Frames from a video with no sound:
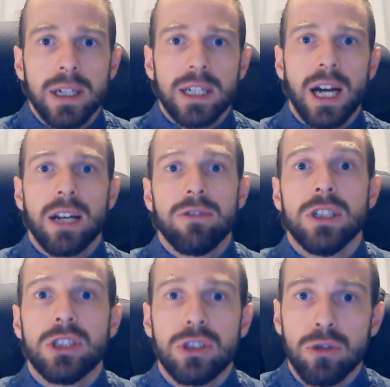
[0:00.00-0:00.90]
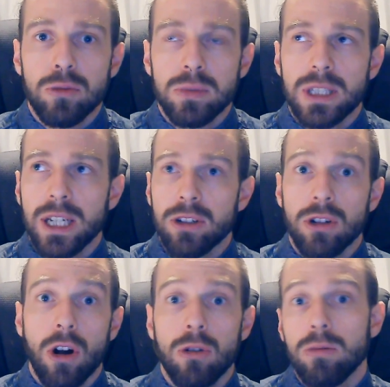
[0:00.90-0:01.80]
kind of assumes that you
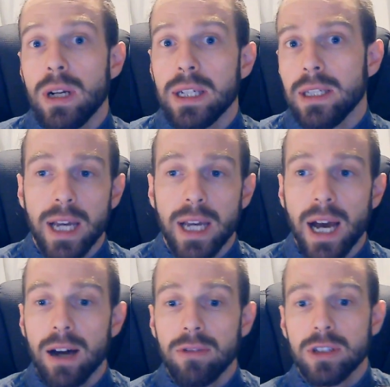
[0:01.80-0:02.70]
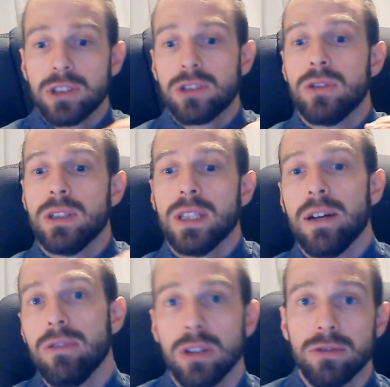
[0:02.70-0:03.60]
already have a certain
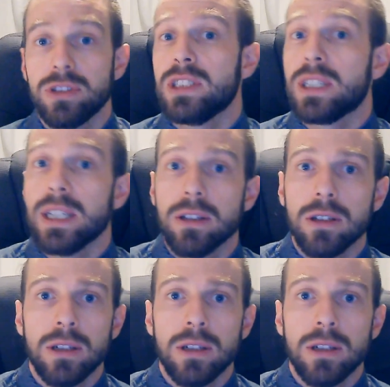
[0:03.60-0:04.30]
level of skill.